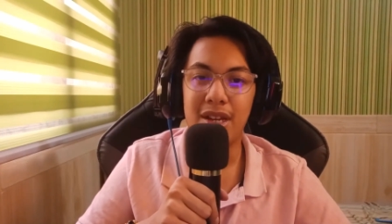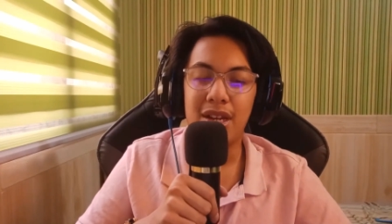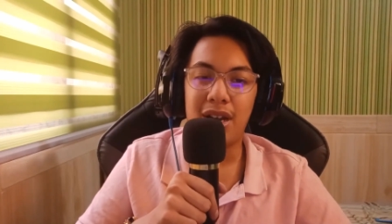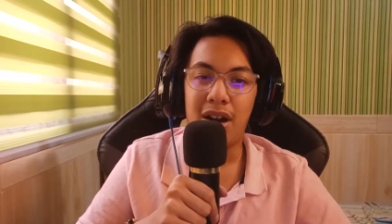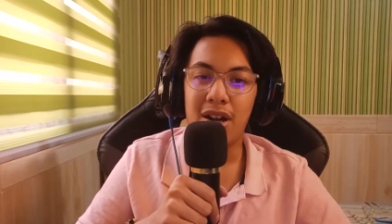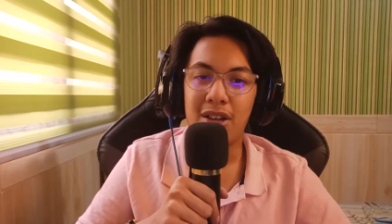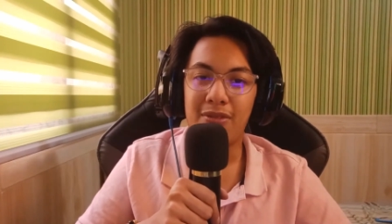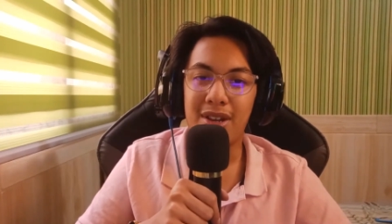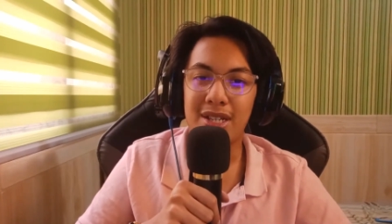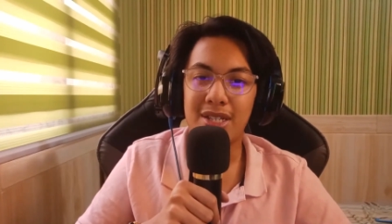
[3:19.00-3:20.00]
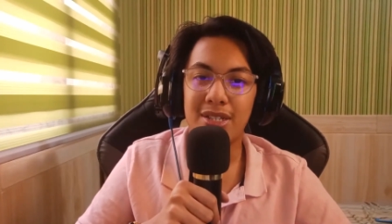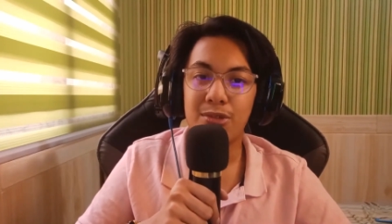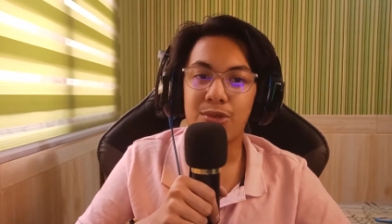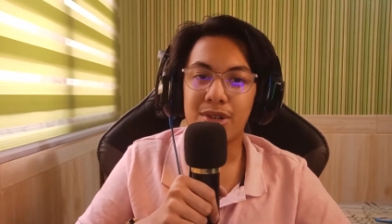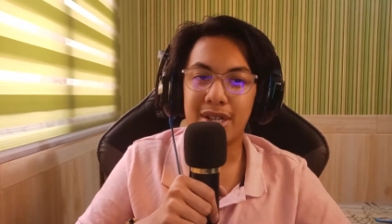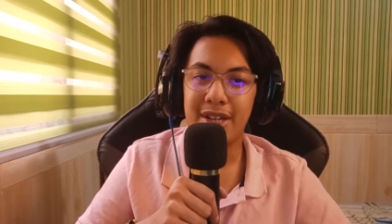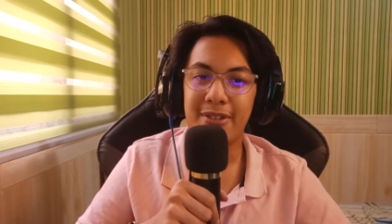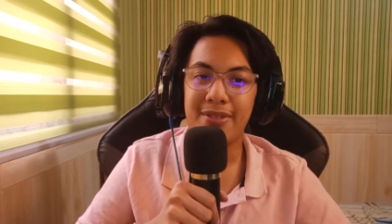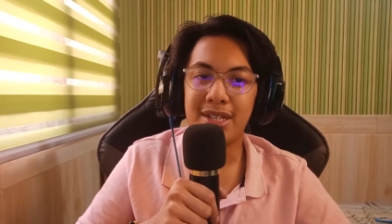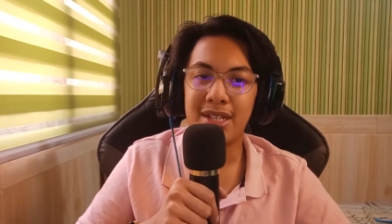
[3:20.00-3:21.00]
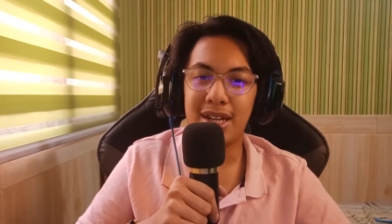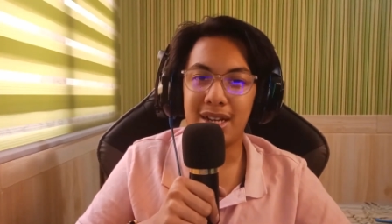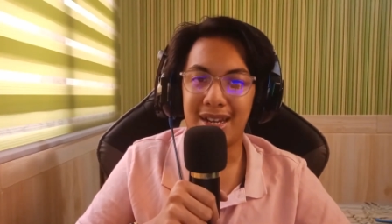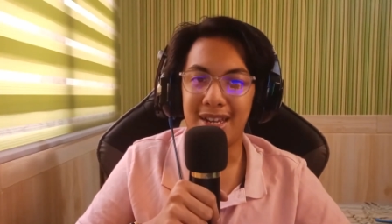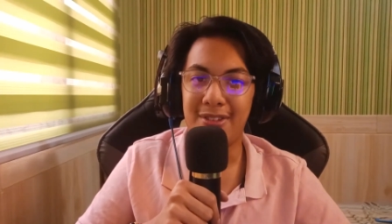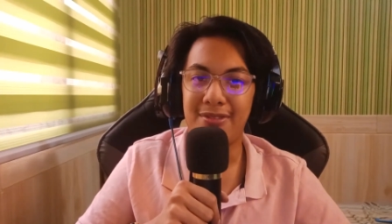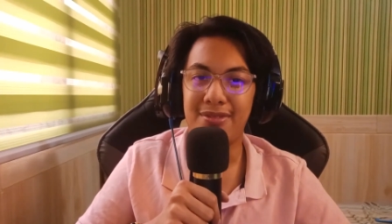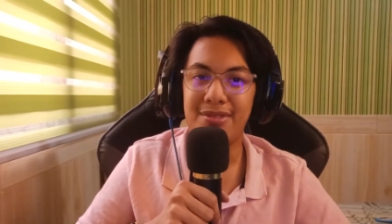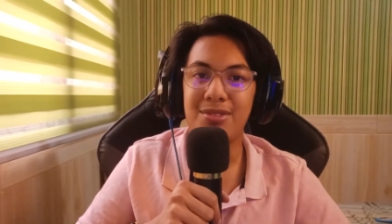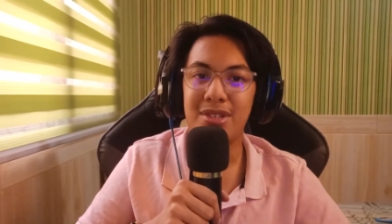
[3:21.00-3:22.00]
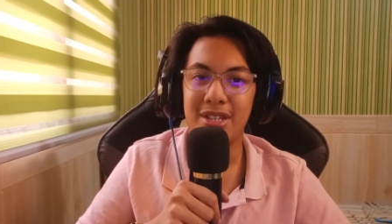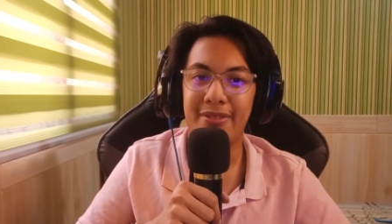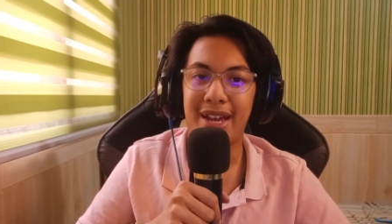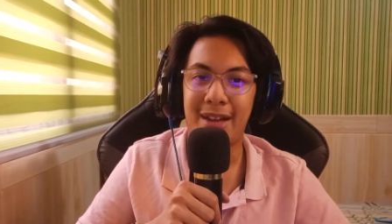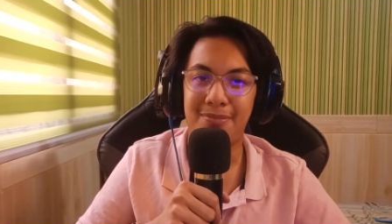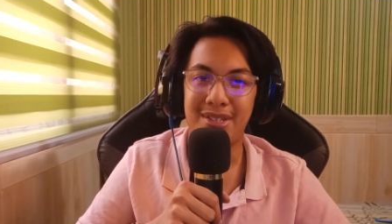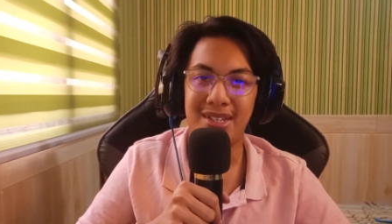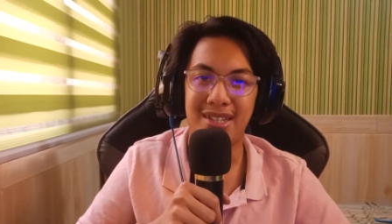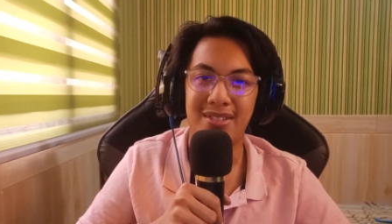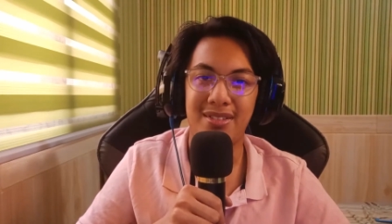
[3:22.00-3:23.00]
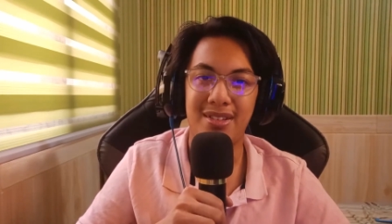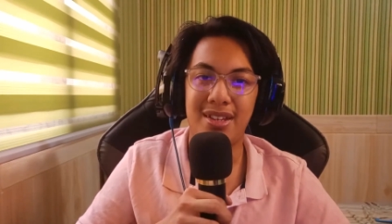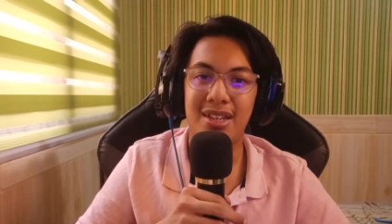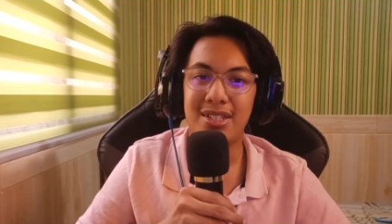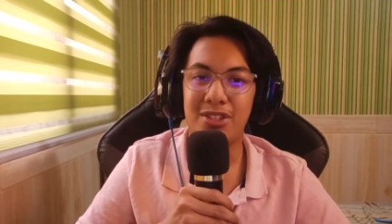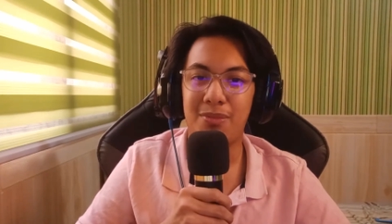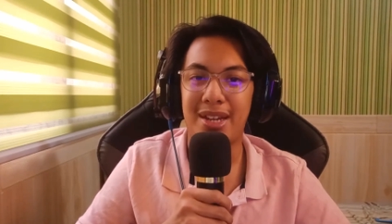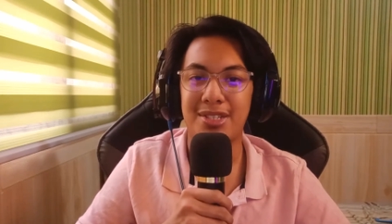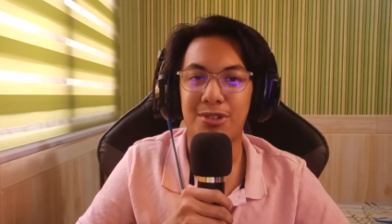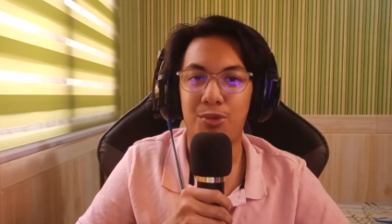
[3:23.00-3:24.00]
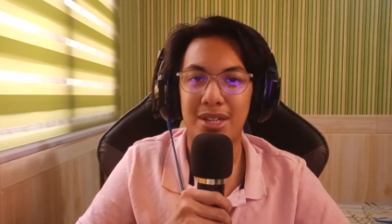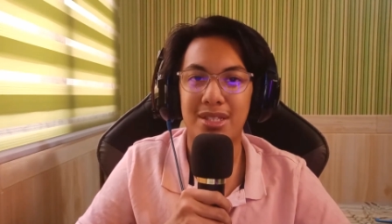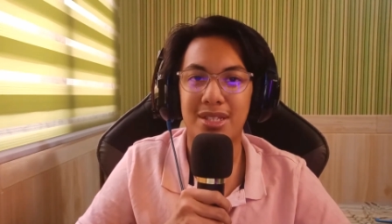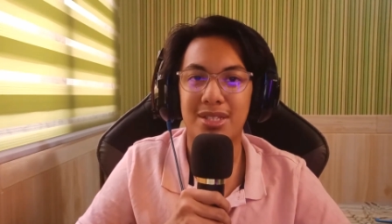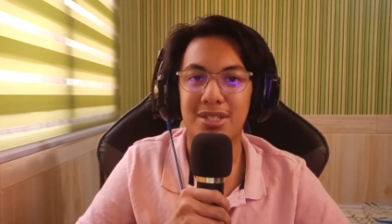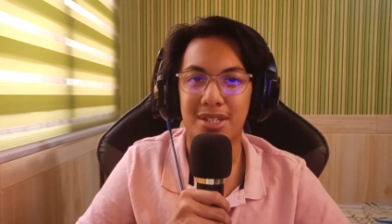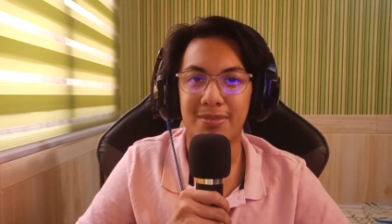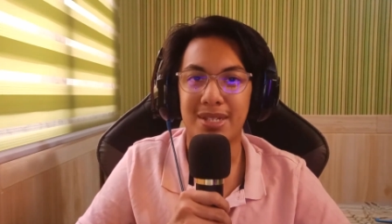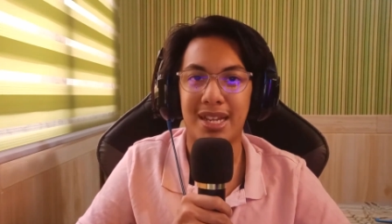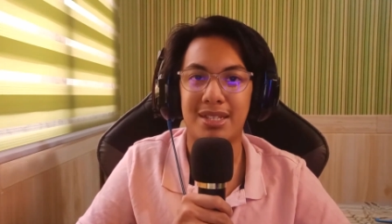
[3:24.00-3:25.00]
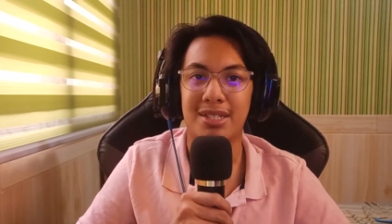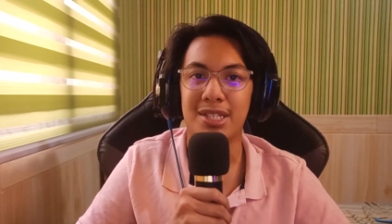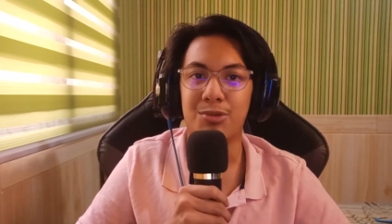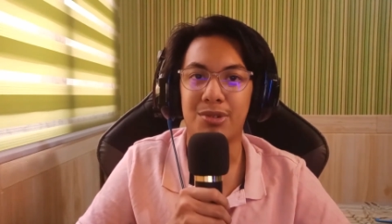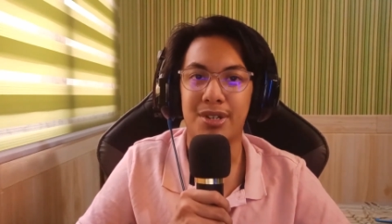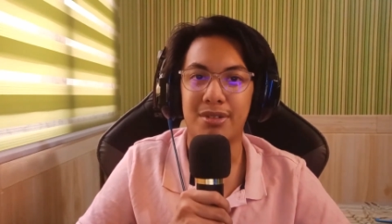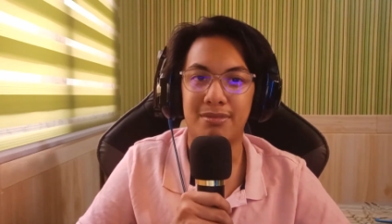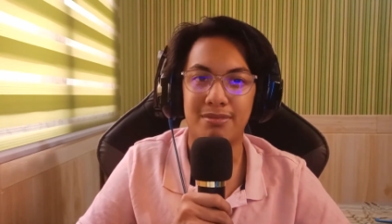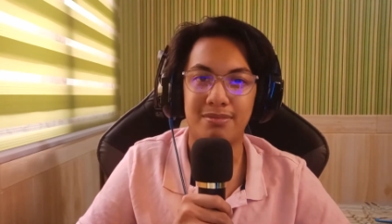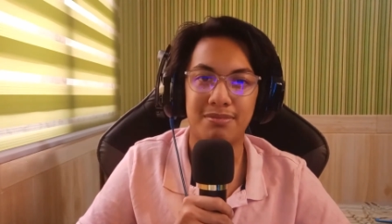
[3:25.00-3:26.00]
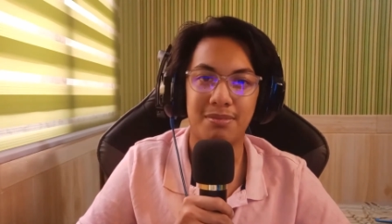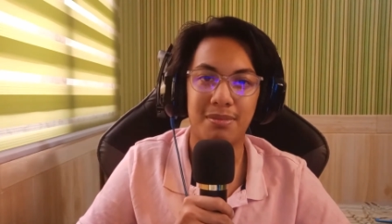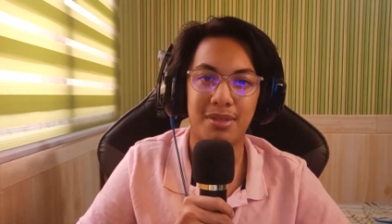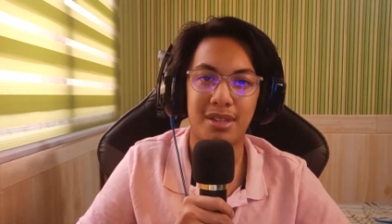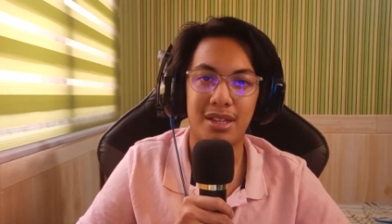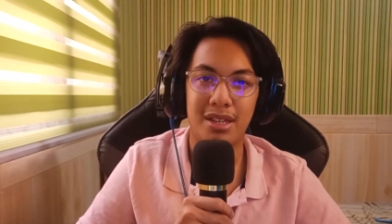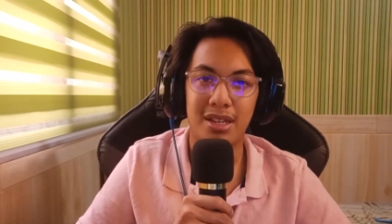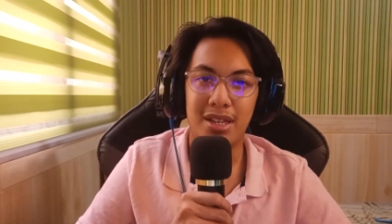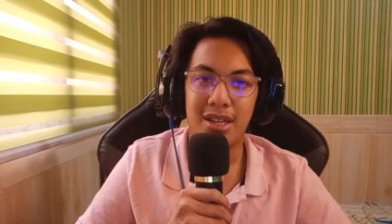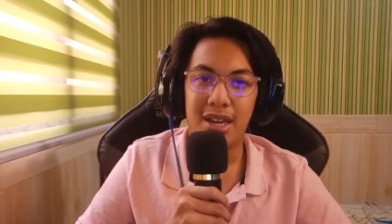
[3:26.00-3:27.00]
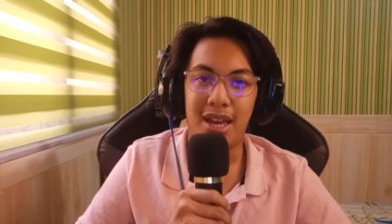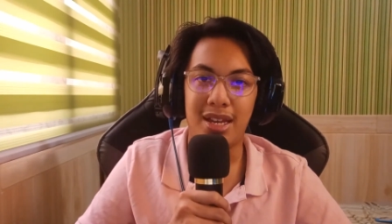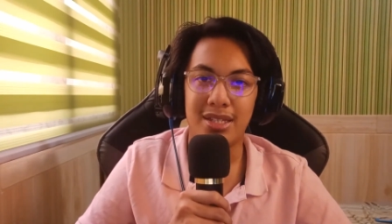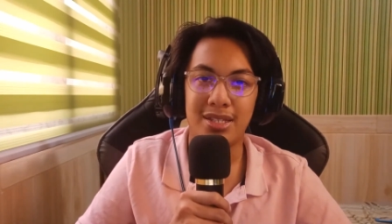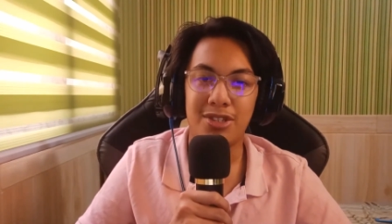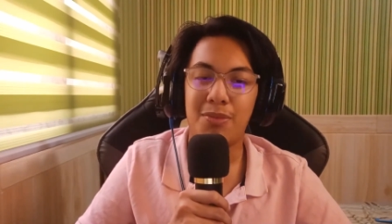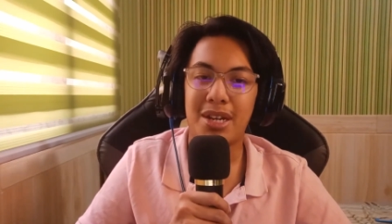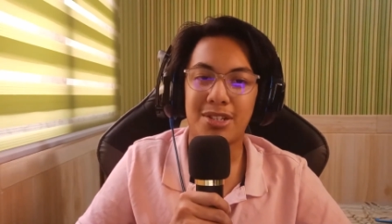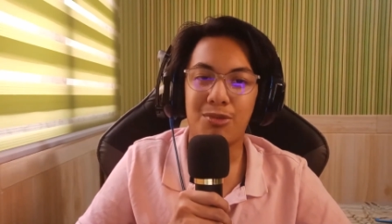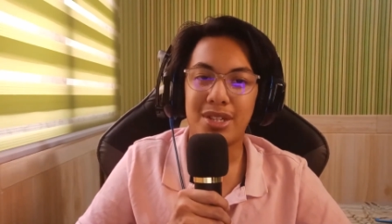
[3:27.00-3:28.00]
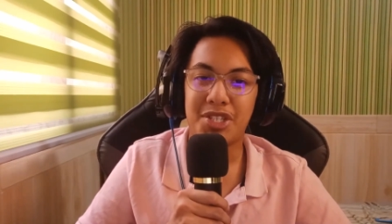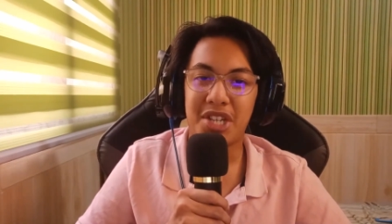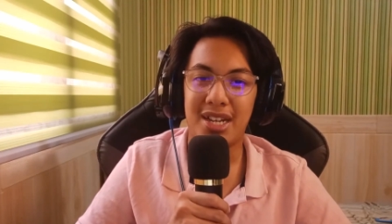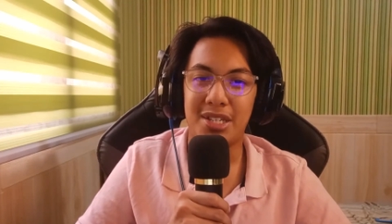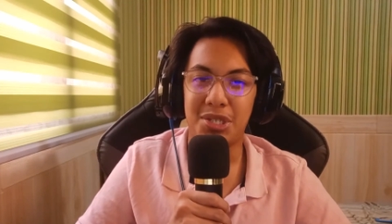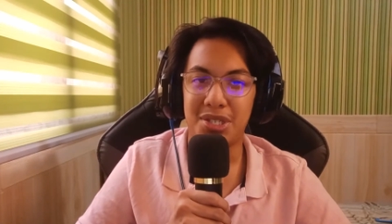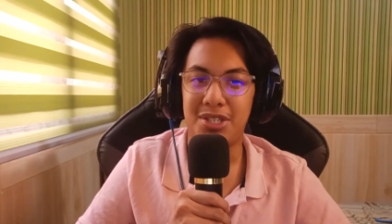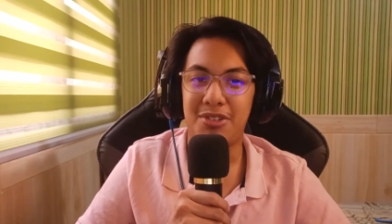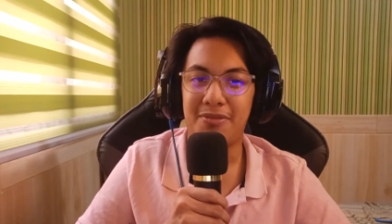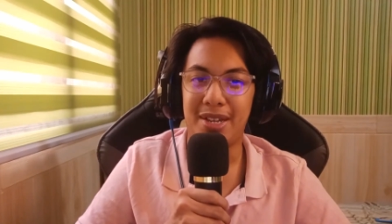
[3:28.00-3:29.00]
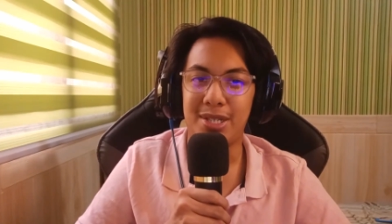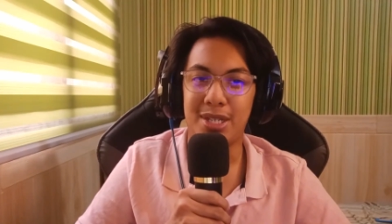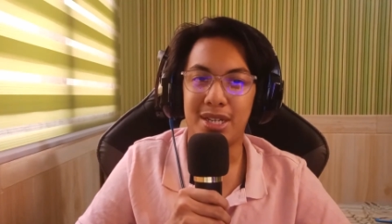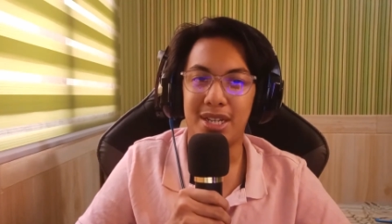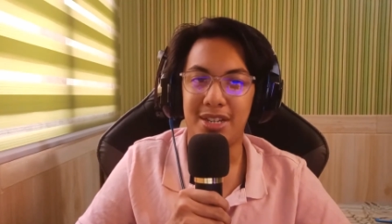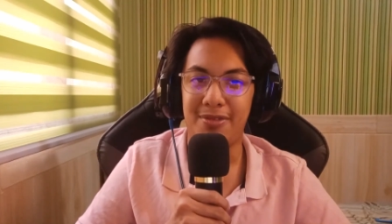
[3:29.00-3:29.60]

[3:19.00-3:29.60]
All of us were given a life to live happily, no matter what the circumstances were and no matter what challenges you face in life.